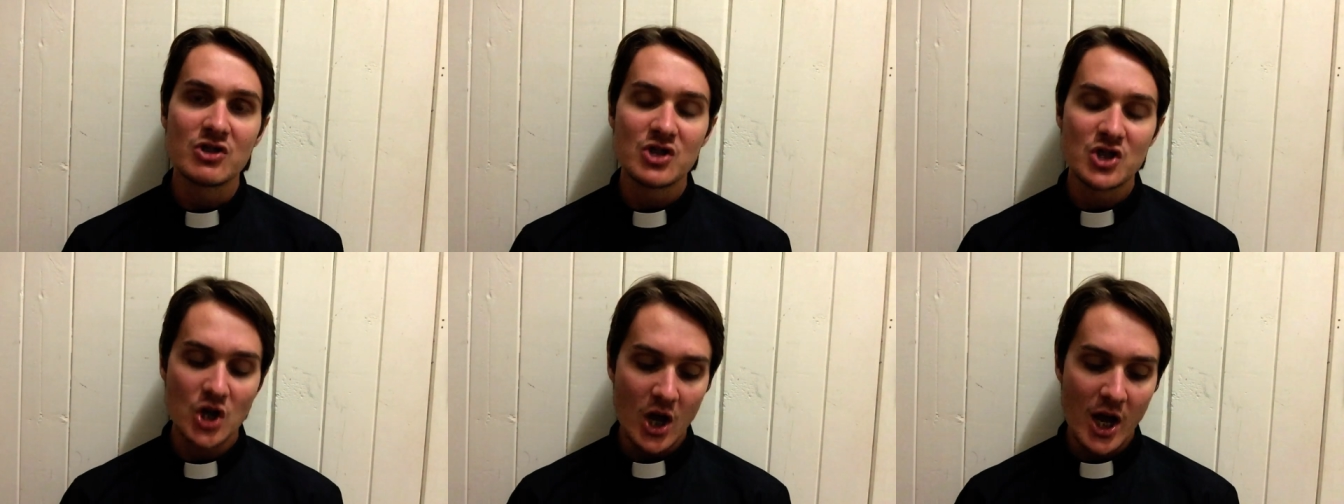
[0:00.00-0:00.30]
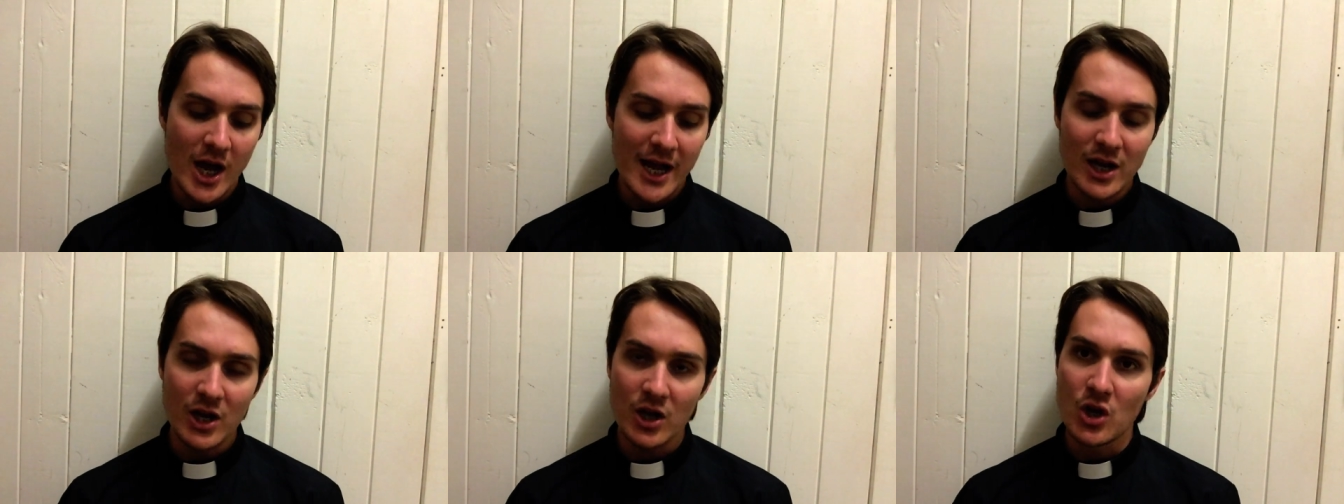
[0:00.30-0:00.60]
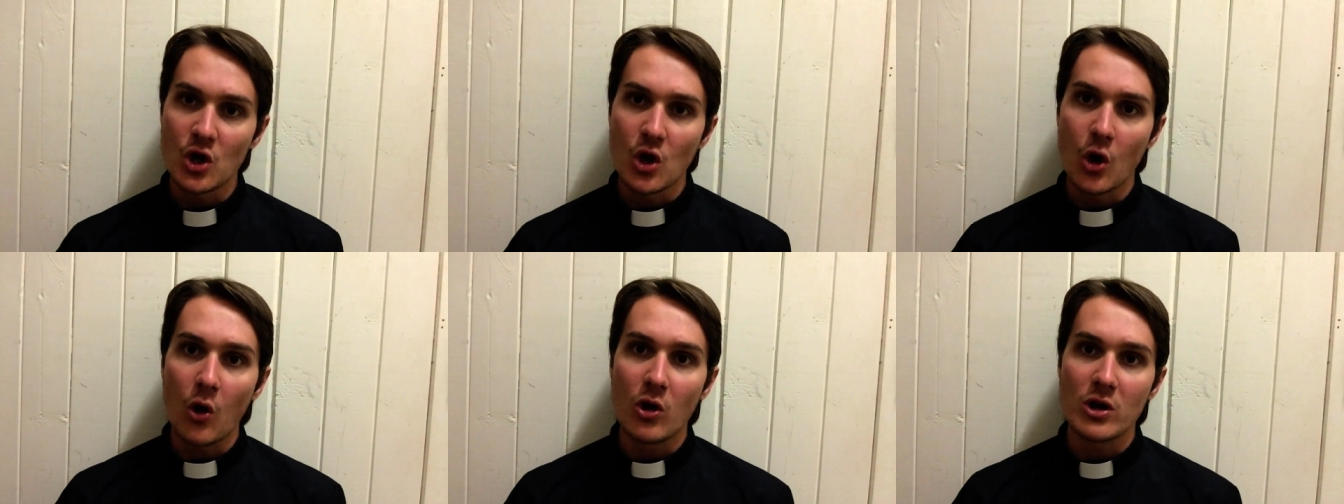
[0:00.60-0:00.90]
giant
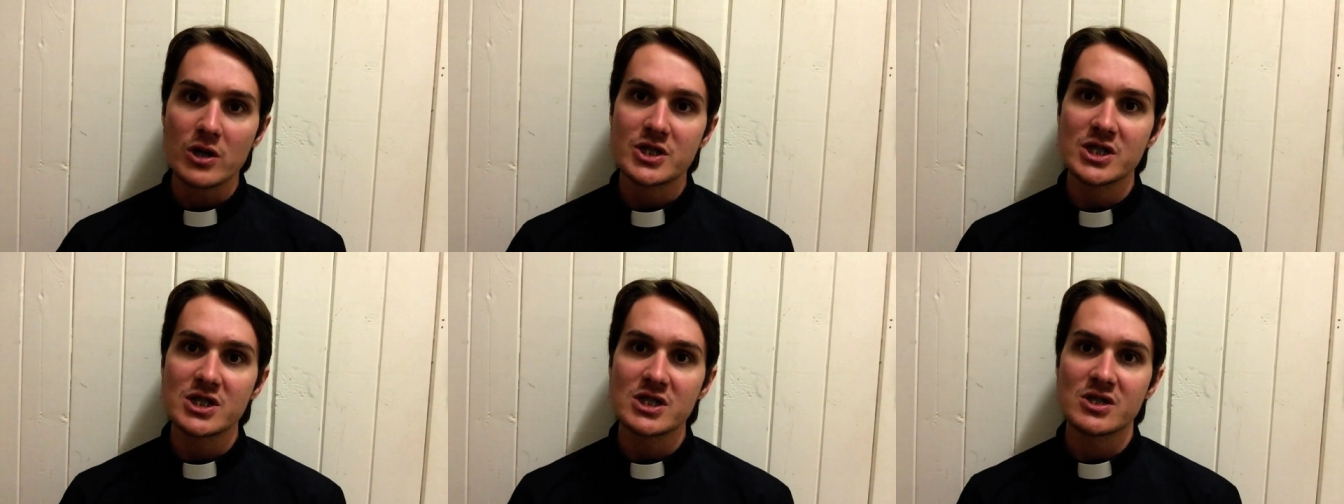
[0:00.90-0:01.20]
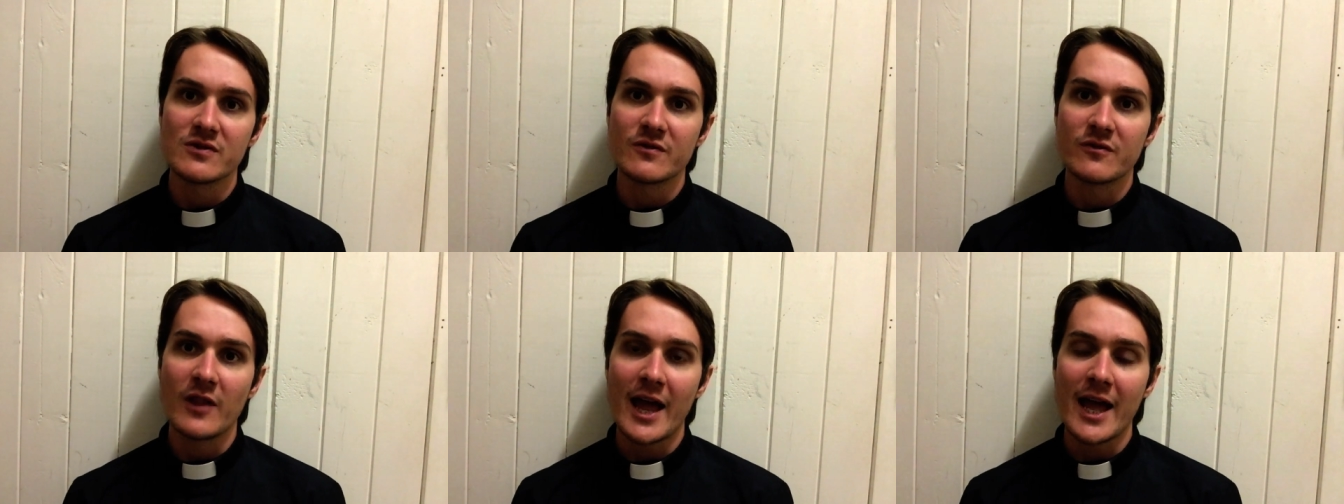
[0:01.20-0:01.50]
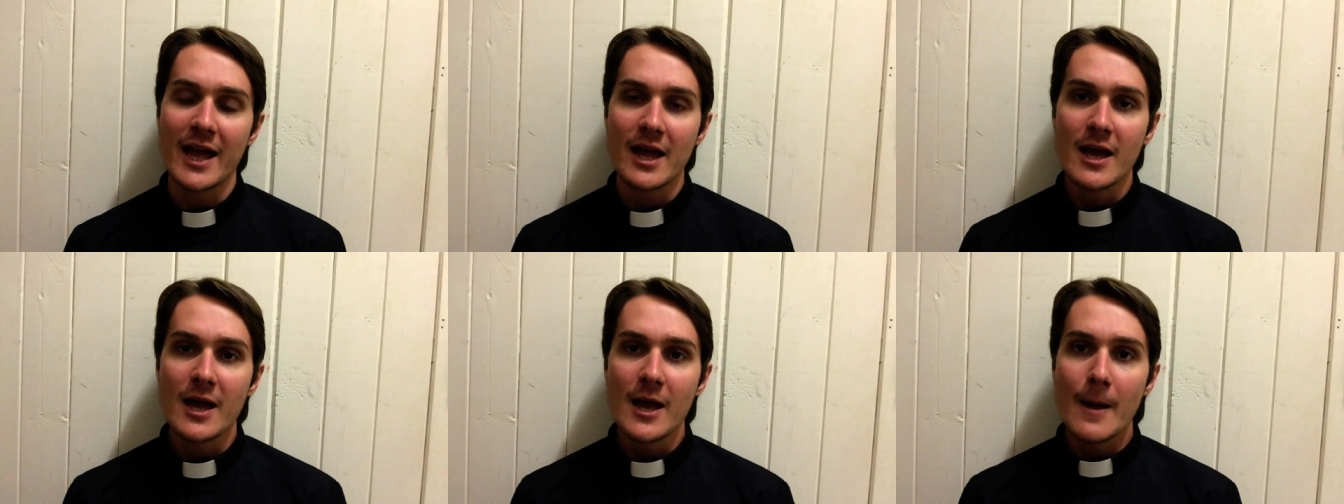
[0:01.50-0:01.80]
gorges of
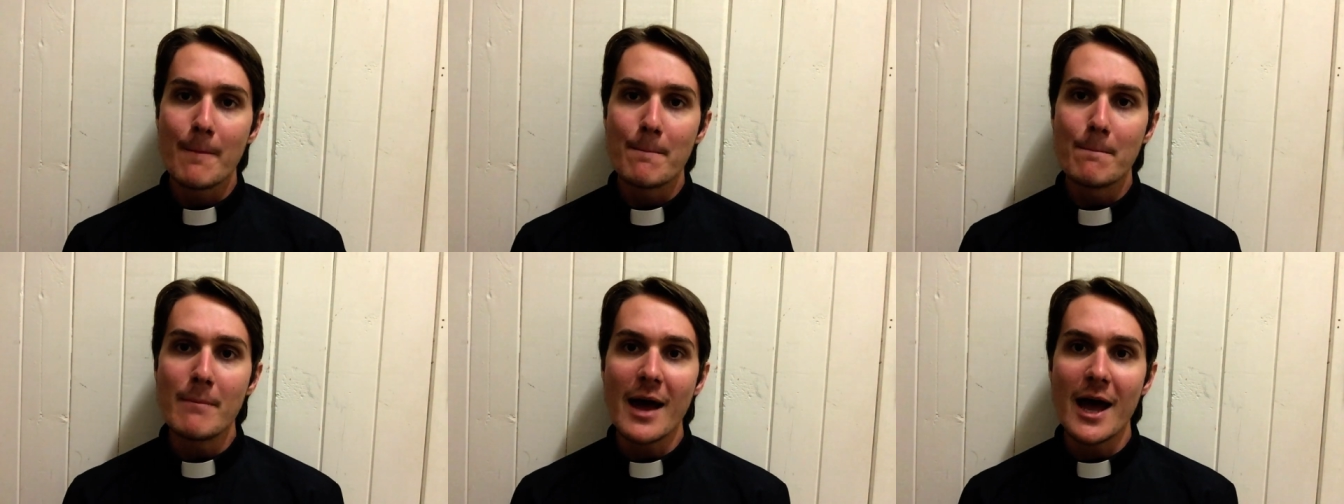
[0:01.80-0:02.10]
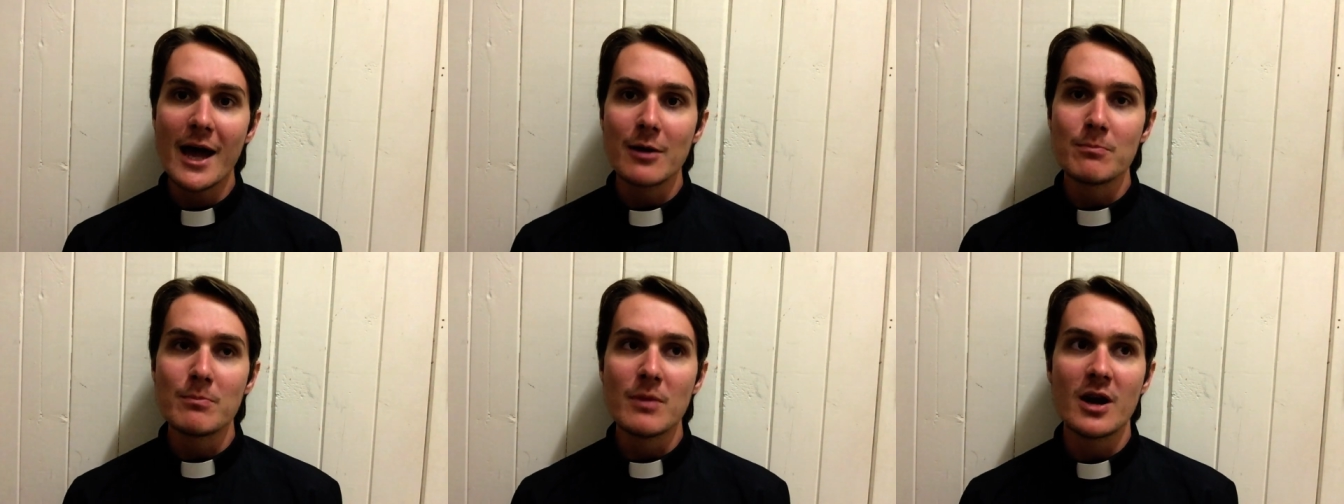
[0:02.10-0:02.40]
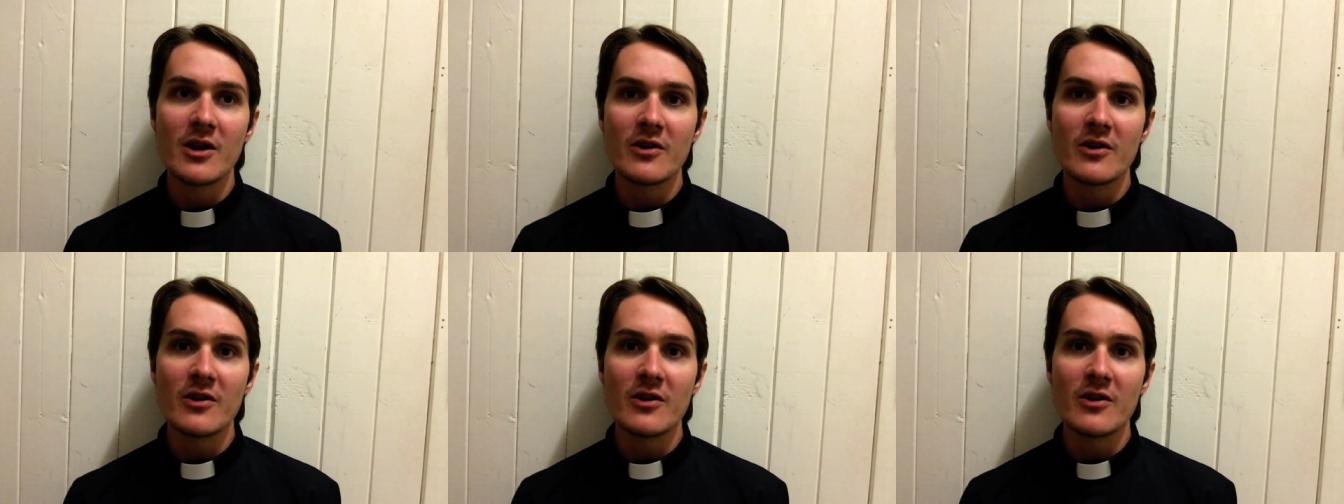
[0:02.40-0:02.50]
like magma,